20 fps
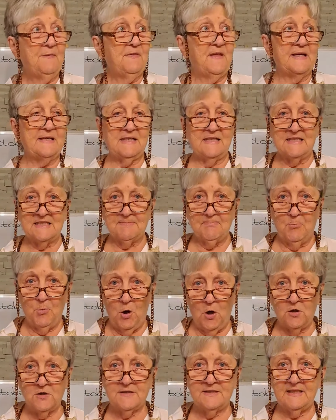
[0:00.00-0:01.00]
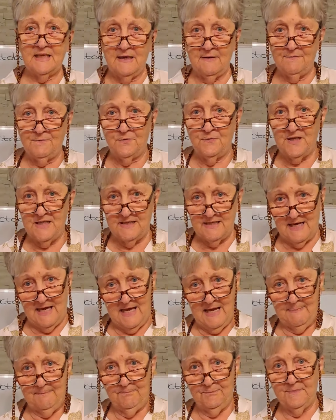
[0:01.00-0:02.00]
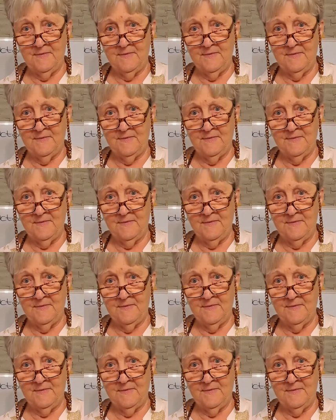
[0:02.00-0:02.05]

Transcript: that is marked every day,